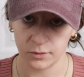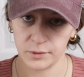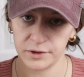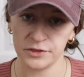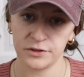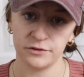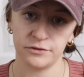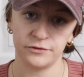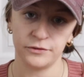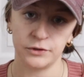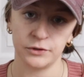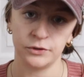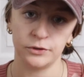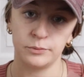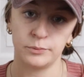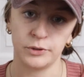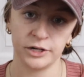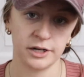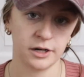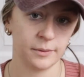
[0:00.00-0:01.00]
with the
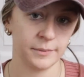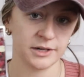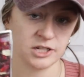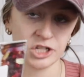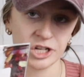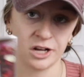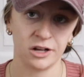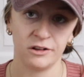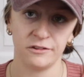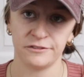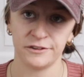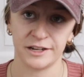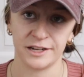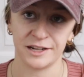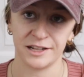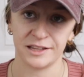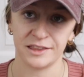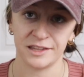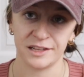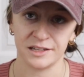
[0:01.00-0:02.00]
food, put it on my shelf, and
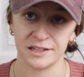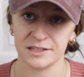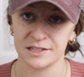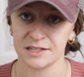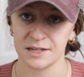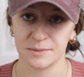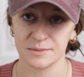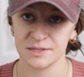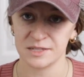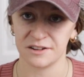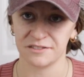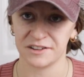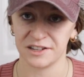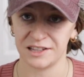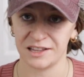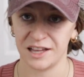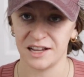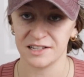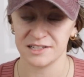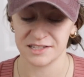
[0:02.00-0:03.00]
I think some stuff
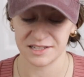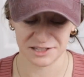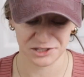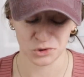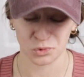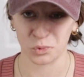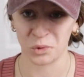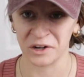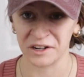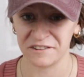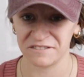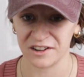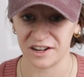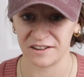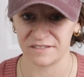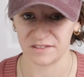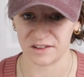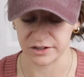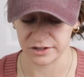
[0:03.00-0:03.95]
can last like 25